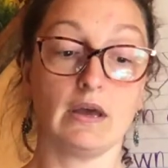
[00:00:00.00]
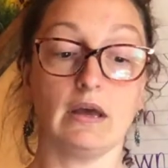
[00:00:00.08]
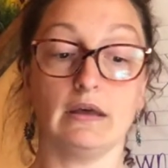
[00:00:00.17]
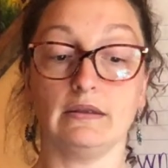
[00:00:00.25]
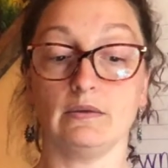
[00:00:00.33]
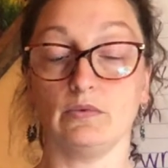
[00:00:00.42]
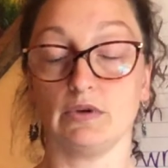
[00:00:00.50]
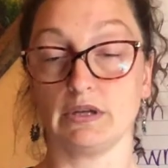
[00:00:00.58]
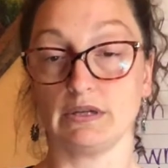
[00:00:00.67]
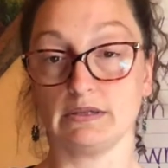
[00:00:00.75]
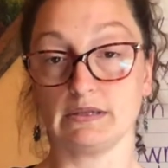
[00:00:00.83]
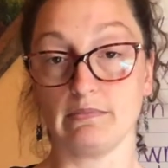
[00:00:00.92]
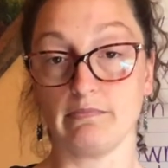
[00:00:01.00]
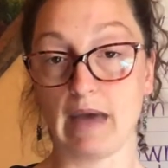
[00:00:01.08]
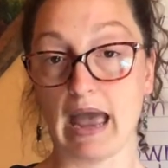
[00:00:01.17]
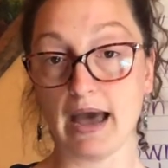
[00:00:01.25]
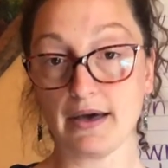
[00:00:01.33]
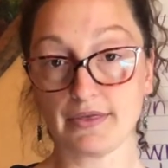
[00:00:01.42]
and then we'll get into
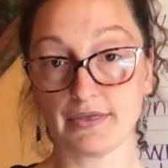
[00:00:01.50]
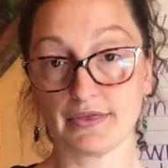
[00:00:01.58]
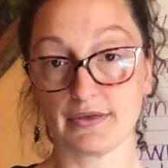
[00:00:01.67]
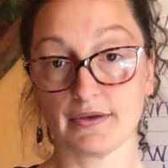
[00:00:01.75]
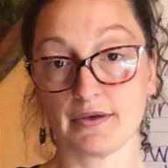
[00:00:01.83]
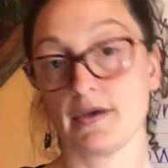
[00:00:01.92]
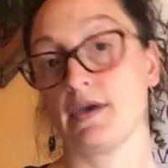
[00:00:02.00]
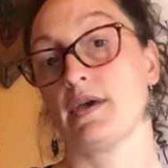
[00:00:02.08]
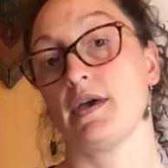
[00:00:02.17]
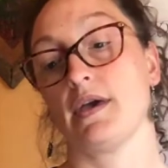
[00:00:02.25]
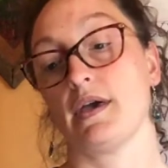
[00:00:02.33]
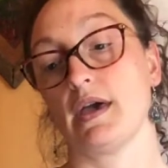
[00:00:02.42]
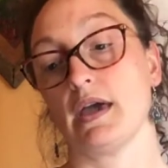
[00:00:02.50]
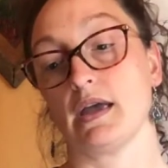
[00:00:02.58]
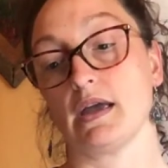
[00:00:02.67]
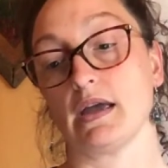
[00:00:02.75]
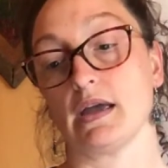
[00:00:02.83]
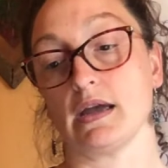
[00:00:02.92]
math,
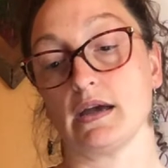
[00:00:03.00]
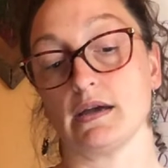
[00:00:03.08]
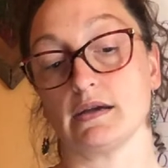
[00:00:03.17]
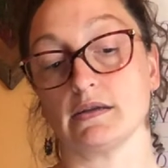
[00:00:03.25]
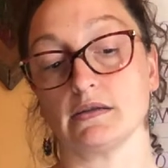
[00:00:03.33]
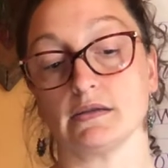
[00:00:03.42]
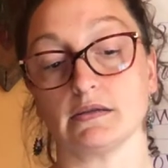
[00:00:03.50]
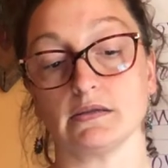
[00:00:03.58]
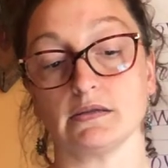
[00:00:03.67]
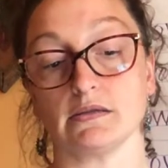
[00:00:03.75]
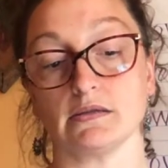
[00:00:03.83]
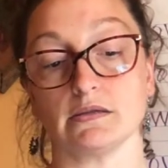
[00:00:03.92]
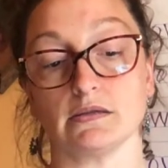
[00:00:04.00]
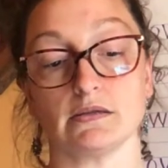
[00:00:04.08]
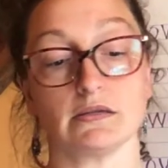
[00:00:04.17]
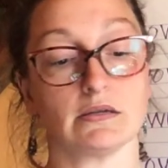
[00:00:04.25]
and